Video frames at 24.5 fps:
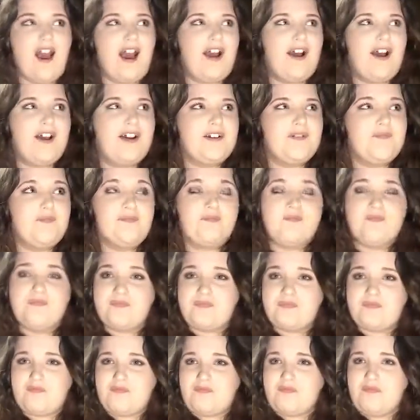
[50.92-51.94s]

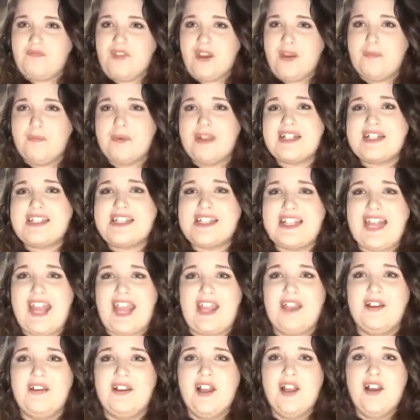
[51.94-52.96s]
But
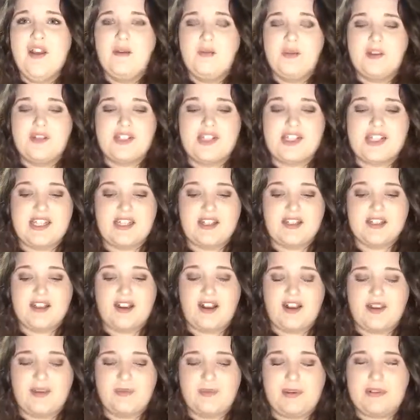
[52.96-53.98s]
today, we're just going to
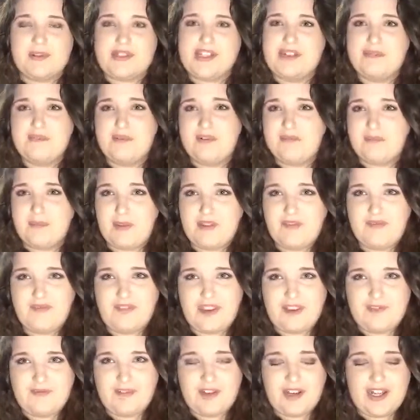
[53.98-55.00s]
talk about some of my
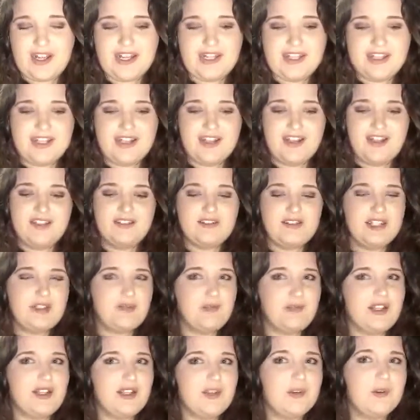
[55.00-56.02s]
favorite
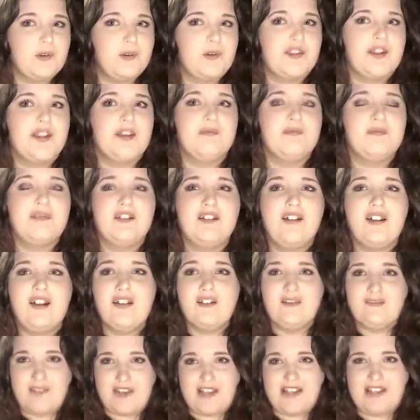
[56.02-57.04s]
liquid and cream
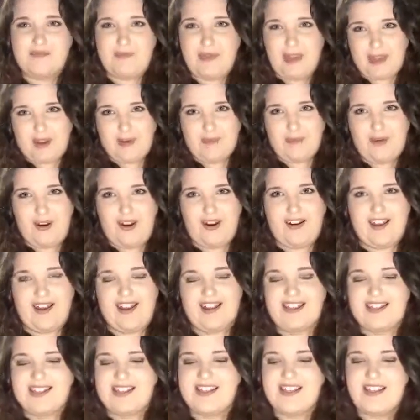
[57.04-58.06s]
face makeup
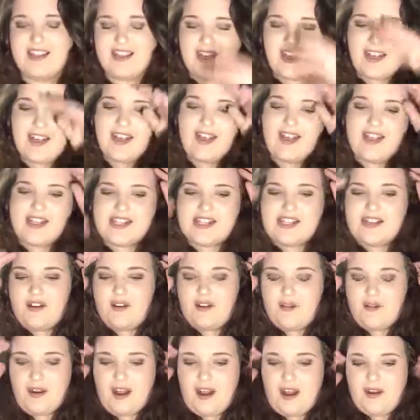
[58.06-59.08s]
products.
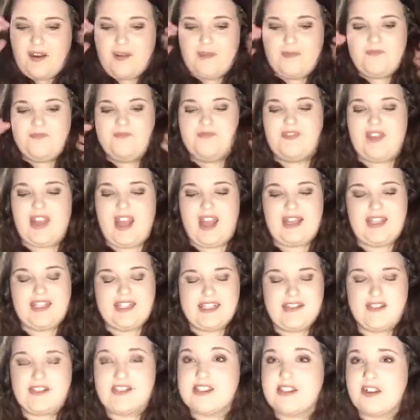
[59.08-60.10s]
So I
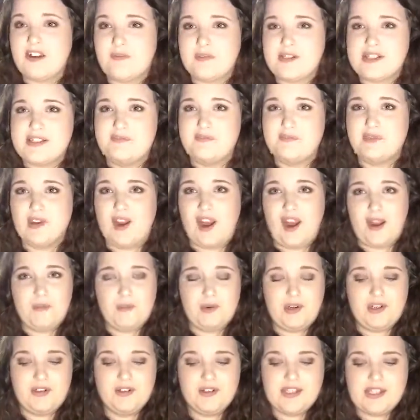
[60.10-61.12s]
guess I'll start with some
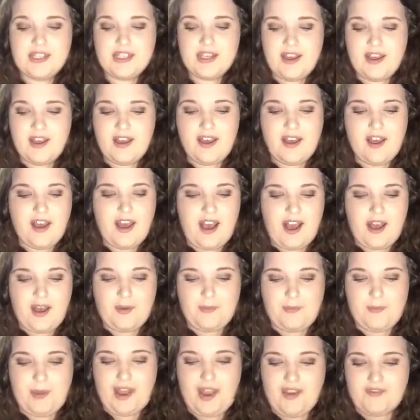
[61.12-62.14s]
primers.
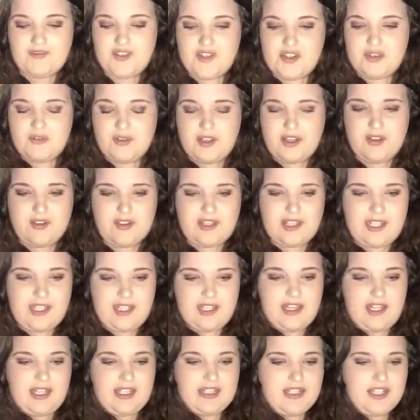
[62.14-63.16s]
I have two here that
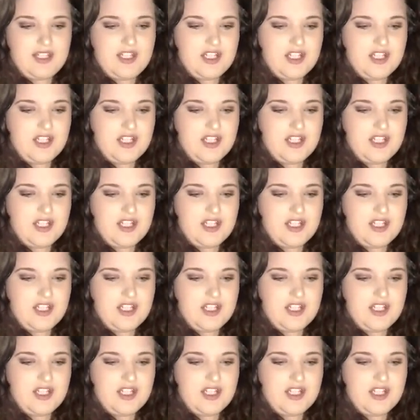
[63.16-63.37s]
I'd like to